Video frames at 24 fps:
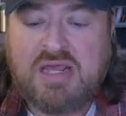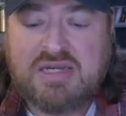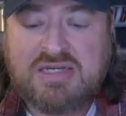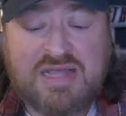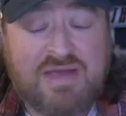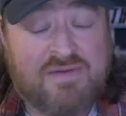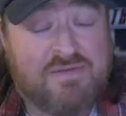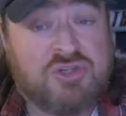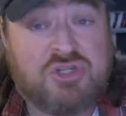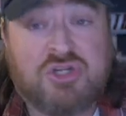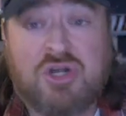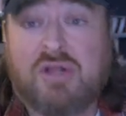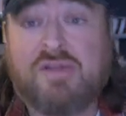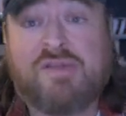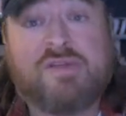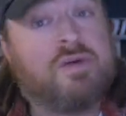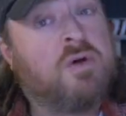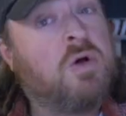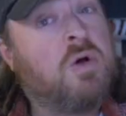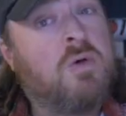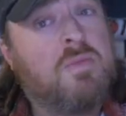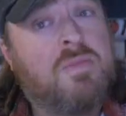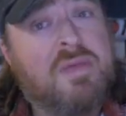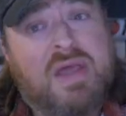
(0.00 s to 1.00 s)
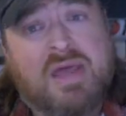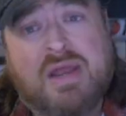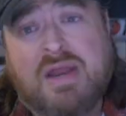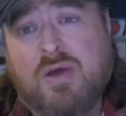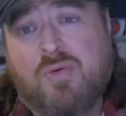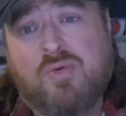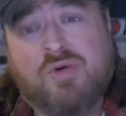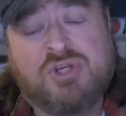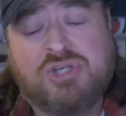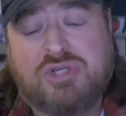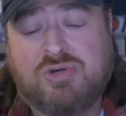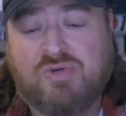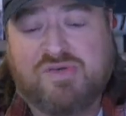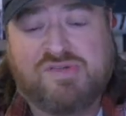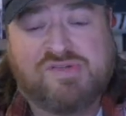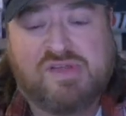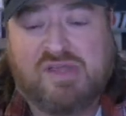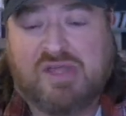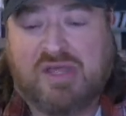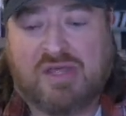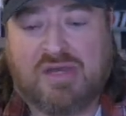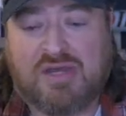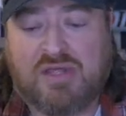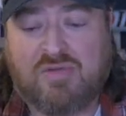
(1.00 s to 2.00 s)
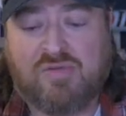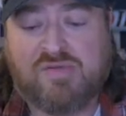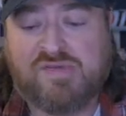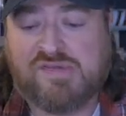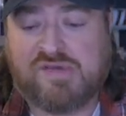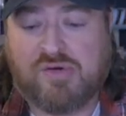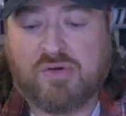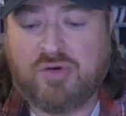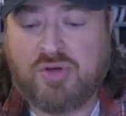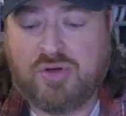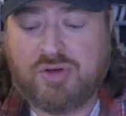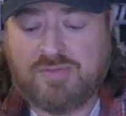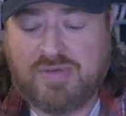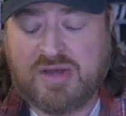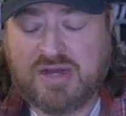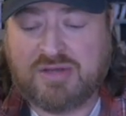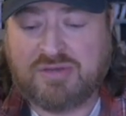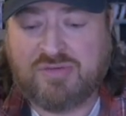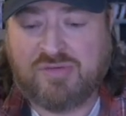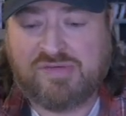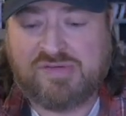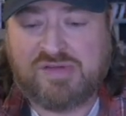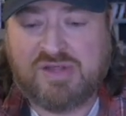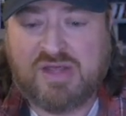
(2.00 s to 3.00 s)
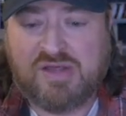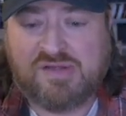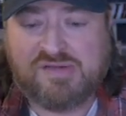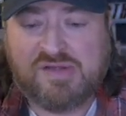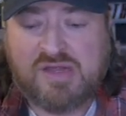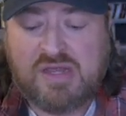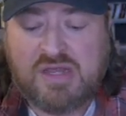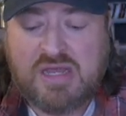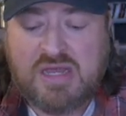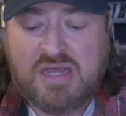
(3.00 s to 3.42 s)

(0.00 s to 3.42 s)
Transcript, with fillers: David Johnson, oh man, I wish he was a hit. He was so good back in those days.